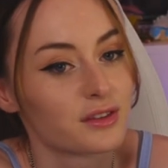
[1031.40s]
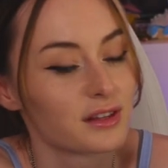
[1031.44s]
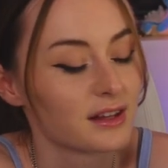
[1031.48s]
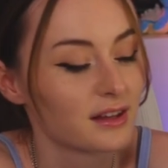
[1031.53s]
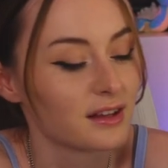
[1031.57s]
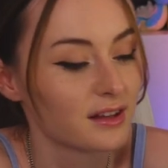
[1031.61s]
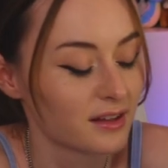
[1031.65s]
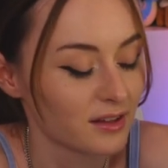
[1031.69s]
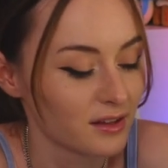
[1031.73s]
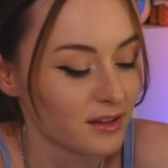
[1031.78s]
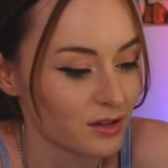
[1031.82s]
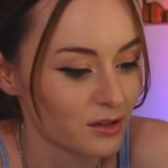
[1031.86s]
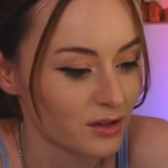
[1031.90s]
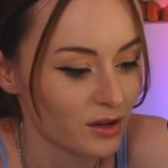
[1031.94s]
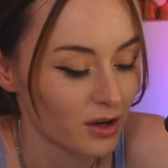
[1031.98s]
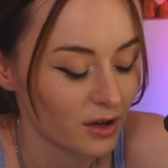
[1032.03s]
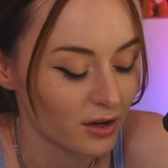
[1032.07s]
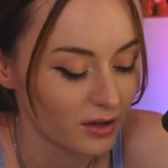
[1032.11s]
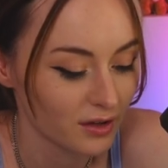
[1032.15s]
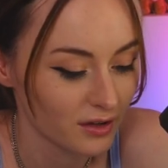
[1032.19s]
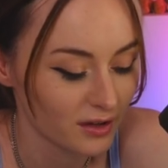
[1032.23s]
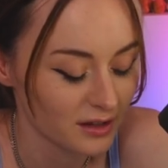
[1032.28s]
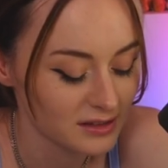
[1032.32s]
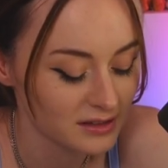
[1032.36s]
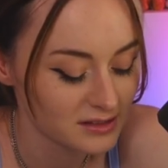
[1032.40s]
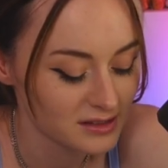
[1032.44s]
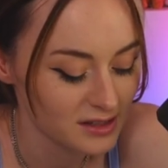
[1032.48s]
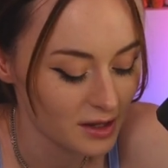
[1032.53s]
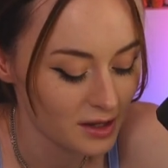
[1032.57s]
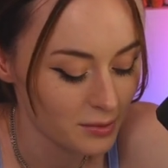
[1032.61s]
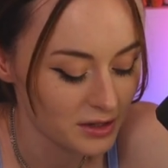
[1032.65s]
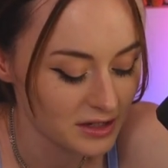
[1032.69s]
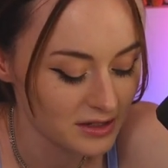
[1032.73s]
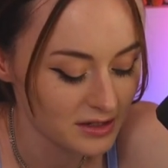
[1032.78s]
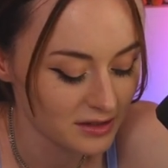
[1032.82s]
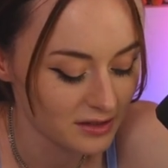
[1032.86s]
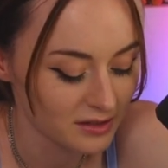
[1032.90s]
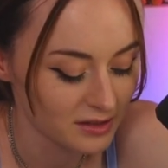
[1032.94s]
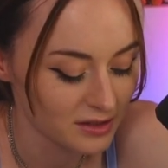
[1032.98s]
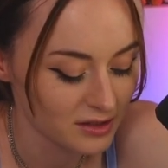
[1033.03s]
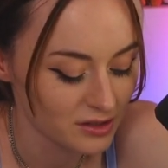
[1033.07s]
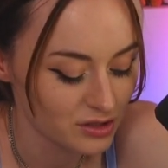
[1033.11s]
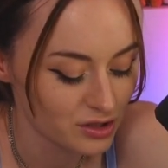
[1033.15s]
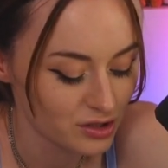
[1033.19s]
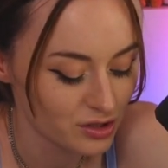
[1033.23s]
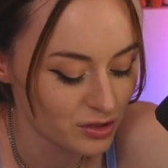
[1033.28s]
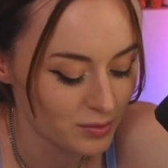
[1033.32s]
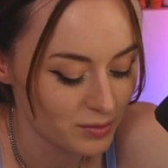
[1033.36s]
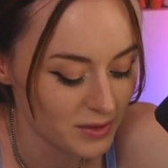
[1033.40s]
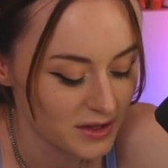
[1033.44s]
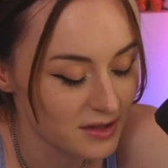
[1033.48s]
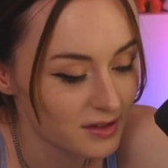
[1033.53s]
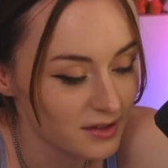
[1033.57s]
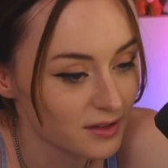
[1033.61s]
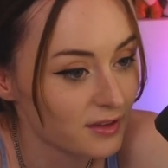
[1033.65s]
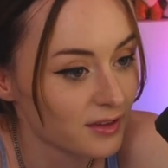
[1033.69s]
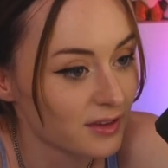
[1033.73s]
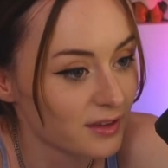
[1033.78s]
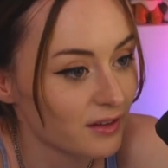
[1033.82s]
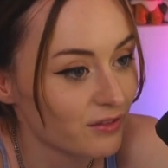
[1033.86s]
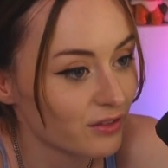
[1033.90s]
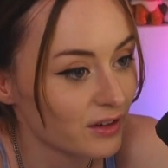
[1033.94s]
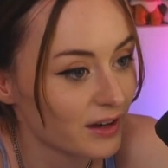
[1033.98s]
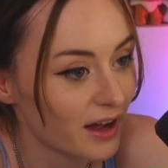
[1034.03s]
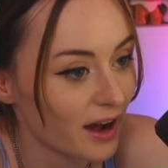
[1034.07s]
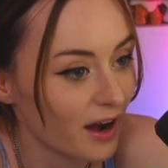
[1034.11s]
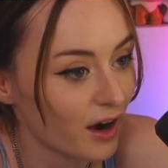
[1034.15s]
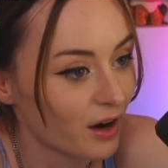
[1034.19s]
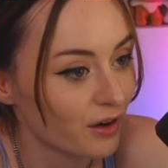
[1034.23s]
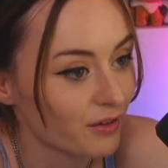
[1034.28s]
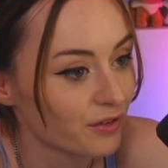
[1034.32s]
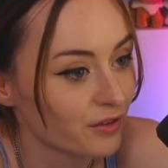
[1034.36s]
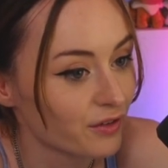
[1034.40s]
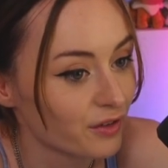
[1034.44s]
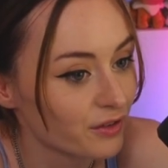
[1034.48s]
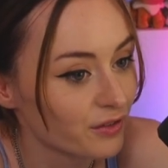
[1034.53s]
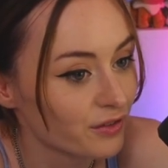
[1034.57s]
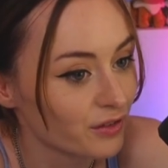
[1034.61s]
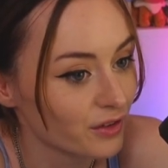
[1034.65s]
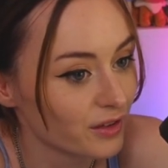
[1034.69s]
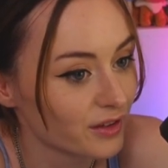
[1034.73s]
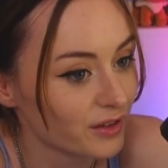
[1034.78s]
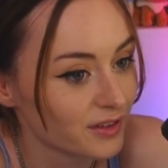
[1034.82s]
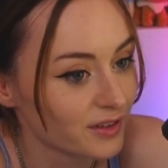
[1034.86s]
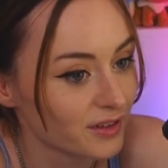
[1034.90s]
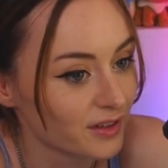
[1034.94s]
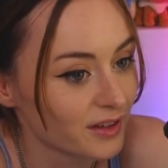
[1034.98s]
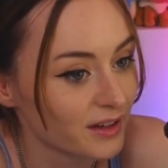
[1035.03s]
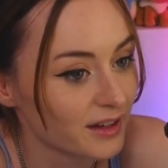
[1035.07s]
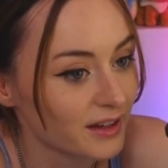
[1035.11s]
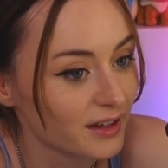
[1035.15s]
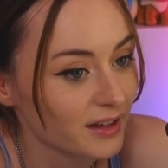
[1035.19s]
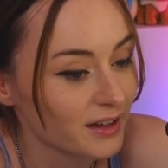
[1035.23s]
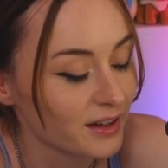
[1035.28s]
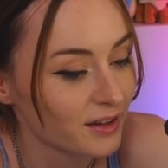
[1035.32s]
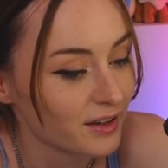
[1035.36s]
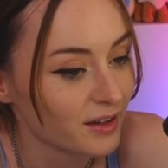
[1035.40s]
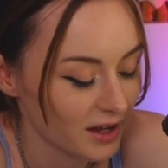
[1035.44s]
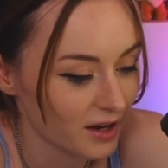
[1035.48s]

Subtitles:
think, you know, it's something that should be given out frivolously.